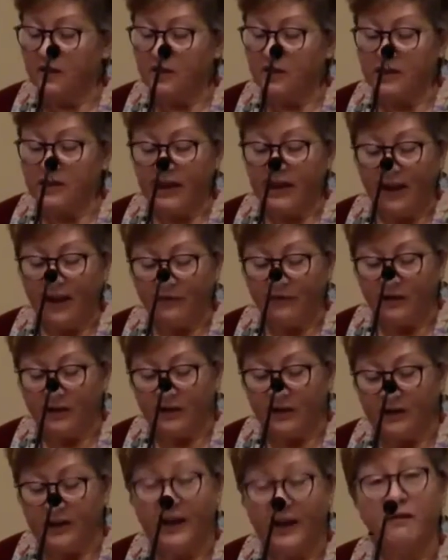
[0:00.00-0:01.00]
that having and
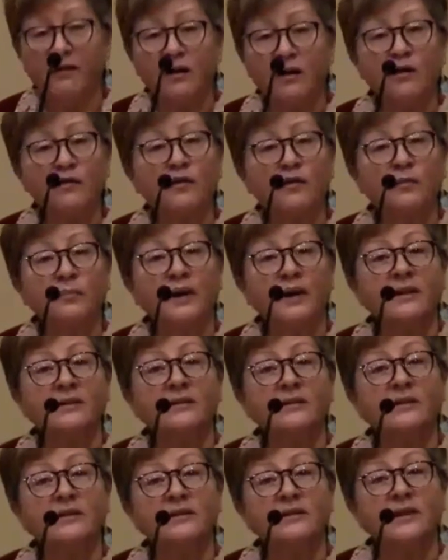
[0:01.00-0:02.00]
caring for pets
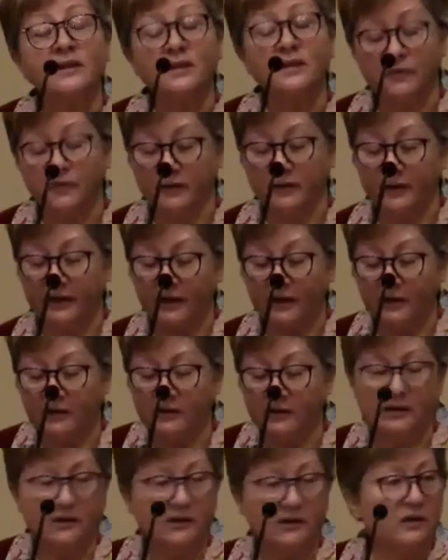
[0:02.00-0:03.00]
successfully
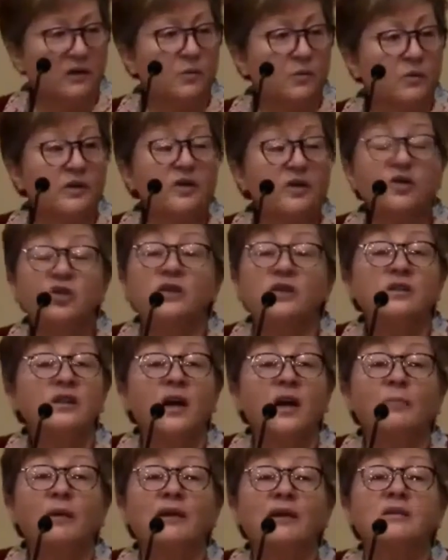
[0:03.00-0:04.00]
was just
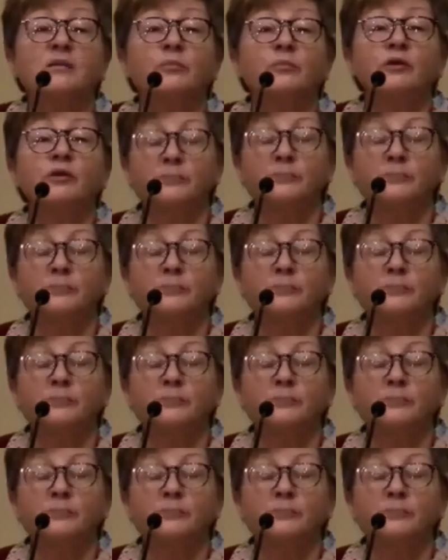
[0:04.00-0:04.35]
not possible.